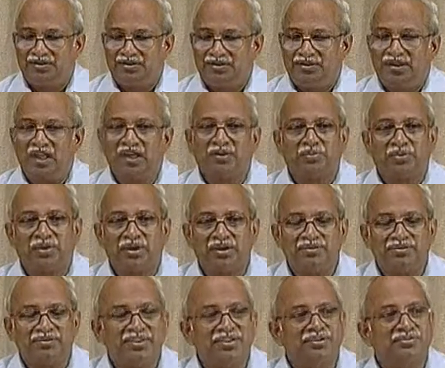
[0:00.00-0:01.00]
That
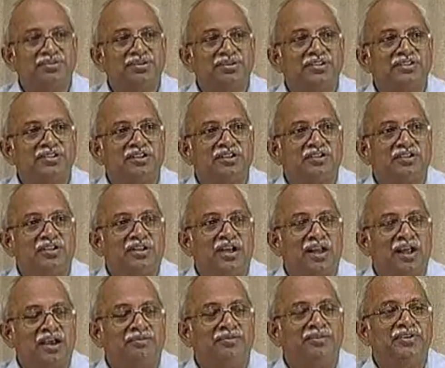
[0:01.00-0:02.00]
perhaps gives us an
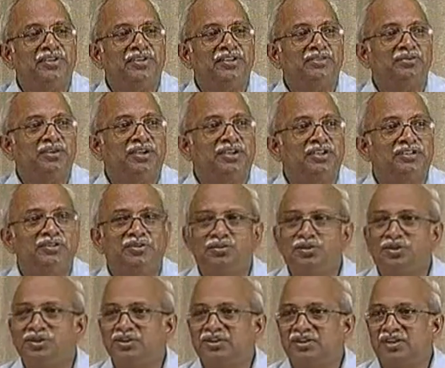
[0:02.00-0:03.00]
average what is the
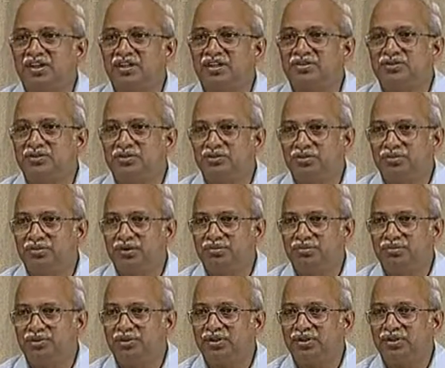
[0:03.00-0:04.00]
worst case due to wave
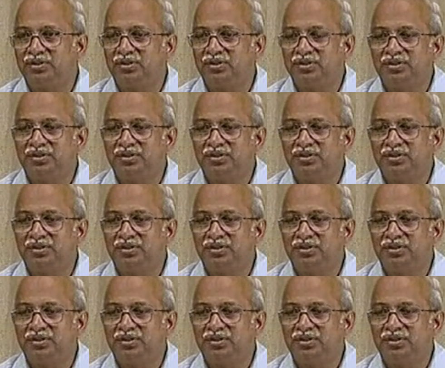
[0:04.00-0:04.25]
loading